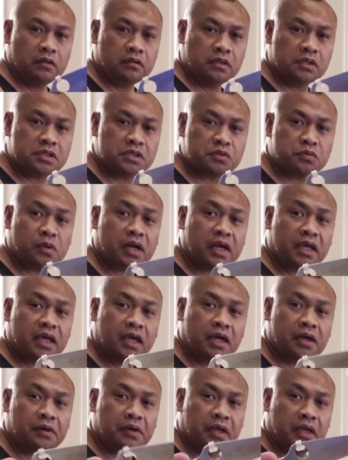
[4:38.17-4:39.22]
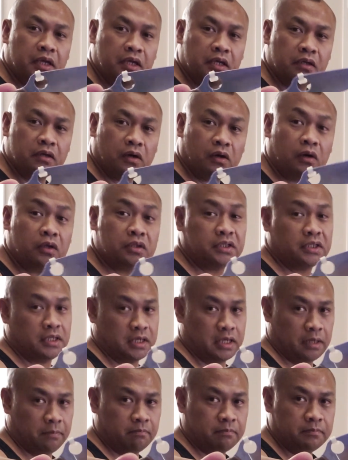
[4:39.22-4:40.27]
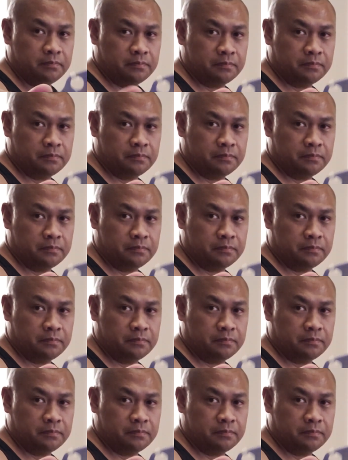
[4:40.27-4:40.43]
This is what I carry all the time,